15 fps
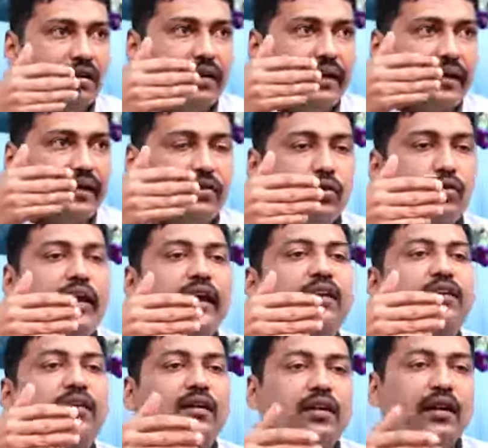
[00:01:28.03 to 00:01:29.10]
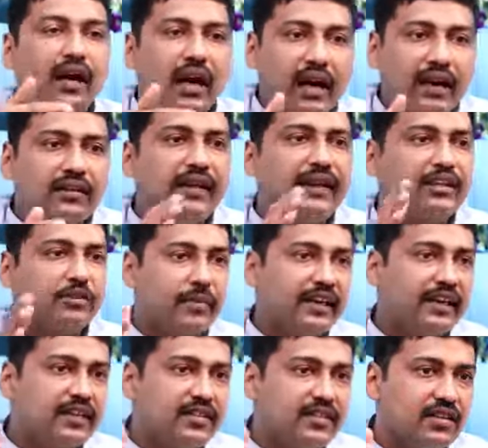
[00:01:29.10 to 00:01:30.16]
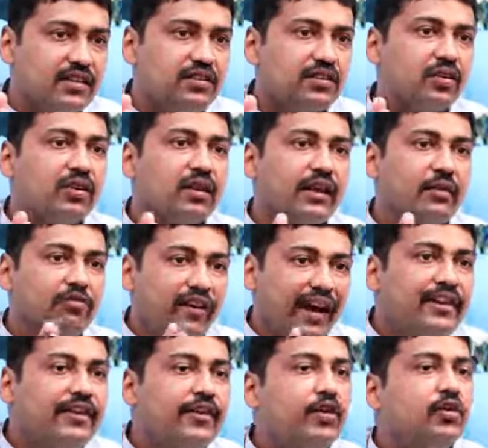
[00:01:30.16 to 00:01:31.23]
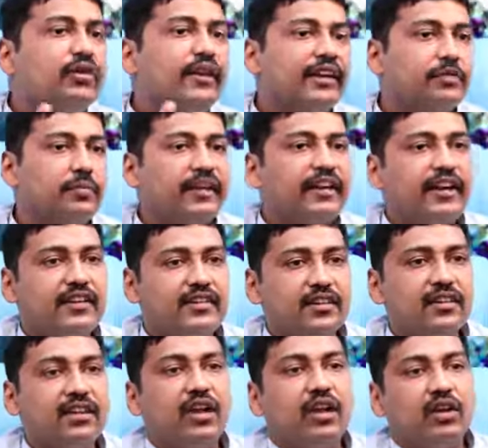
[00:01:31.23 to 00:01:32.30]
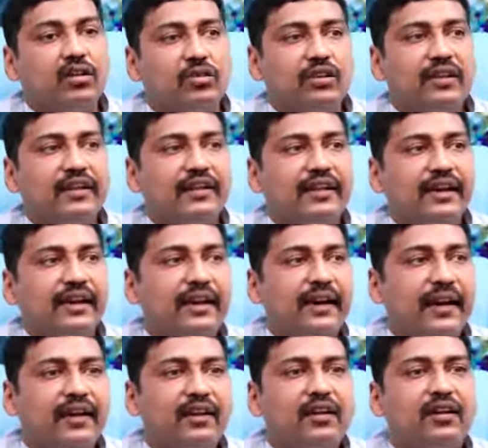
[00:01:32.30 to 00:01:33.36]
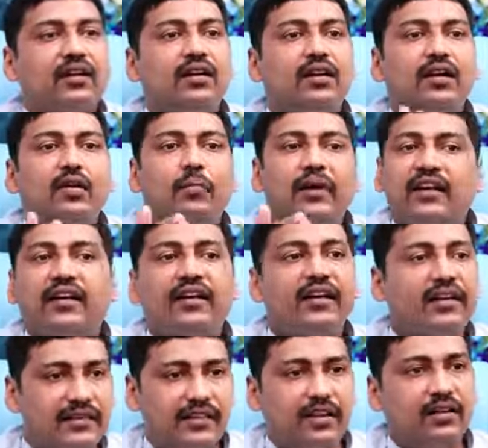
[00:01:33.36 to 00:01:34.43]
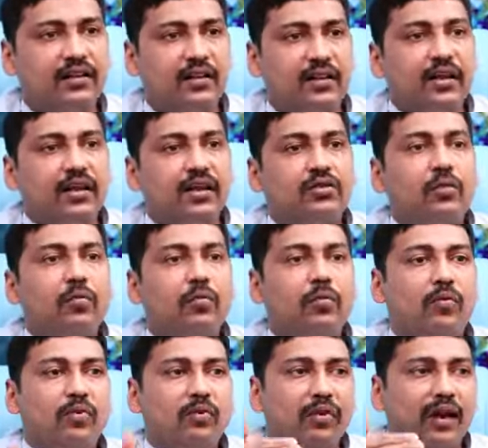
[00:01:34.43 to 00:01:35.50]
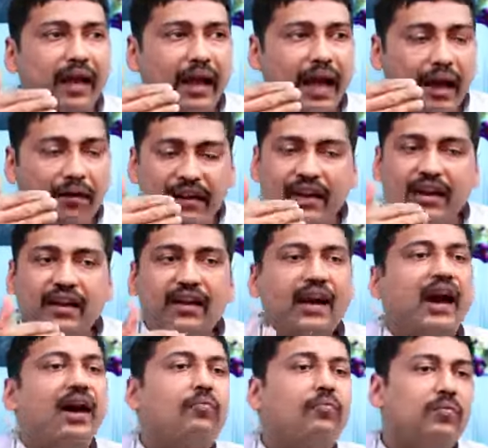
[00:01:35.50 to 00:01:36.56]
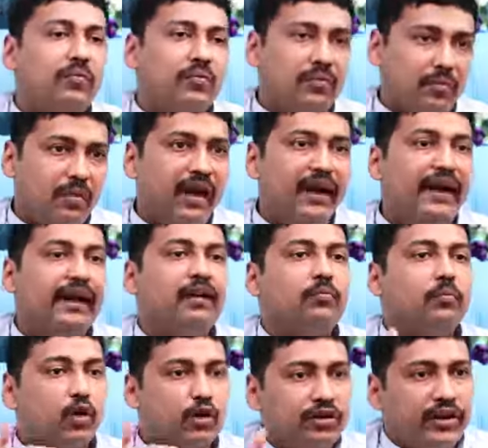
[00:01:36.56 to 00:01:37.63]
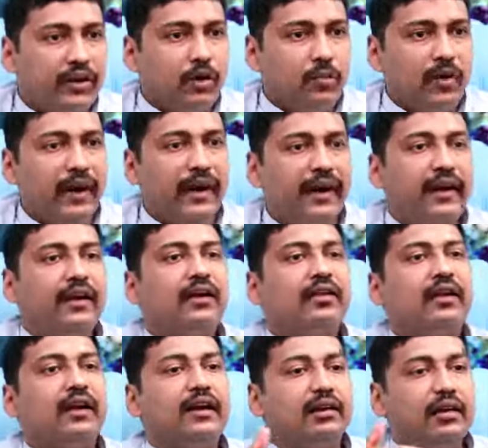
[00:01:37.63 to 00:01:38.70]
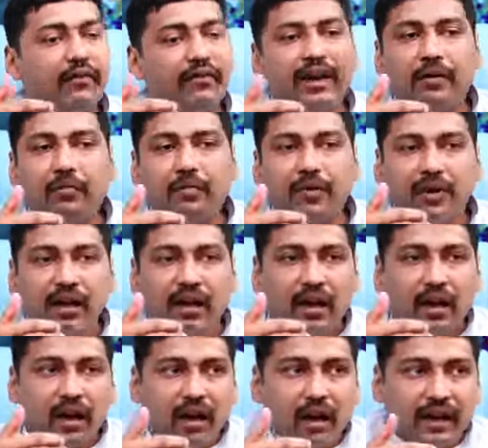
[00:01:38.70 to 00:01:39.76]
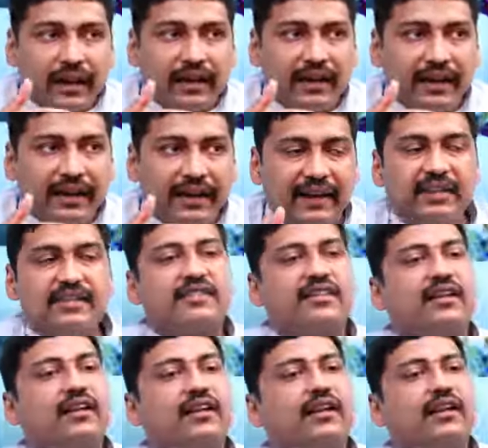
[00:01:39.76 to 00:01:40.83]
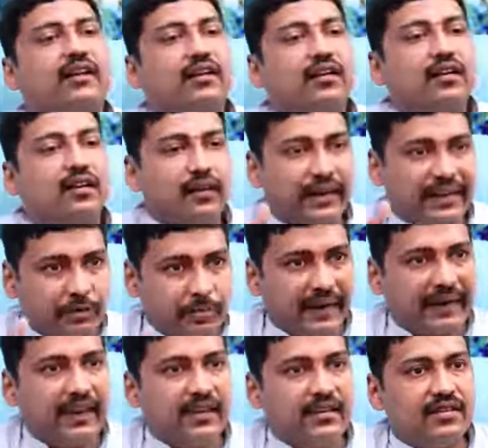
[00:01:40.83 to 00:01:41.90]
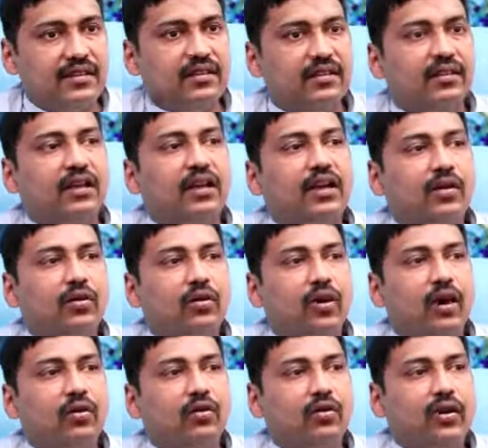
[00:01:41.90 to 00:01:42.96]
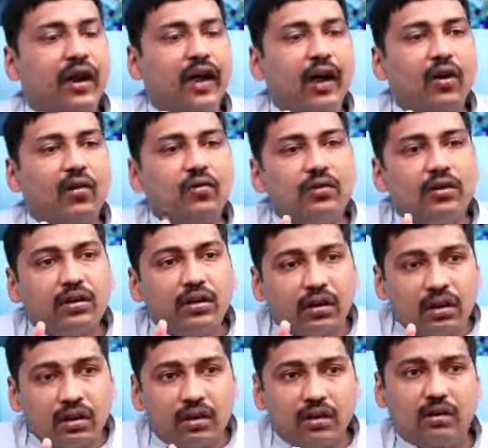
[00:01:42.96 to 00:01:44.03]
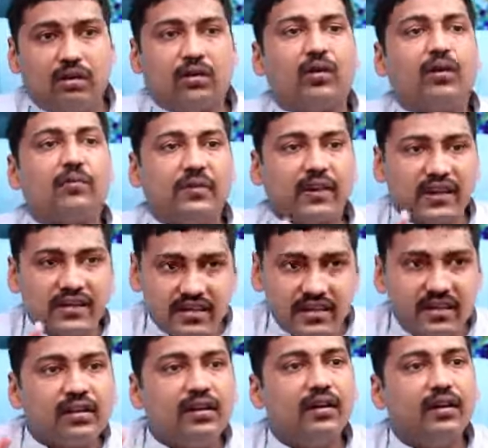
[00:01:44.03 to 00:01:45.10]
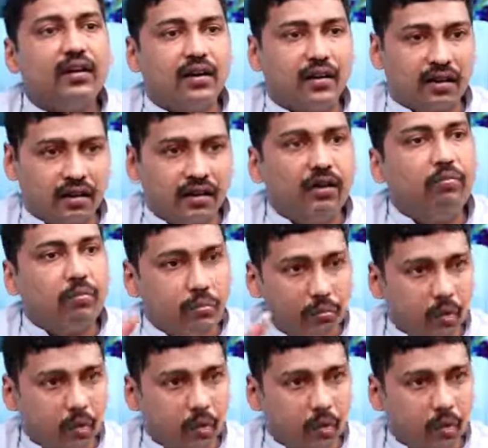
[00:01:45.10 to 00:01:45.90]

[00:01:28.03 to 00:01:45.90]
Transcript: it, you can guard the expectations or like fine tune the expectation so that they get better result so having a calm mind positive mind and having a uh, like realistic uh, expectation you have to have uh, a uh, lot of trust in the uh,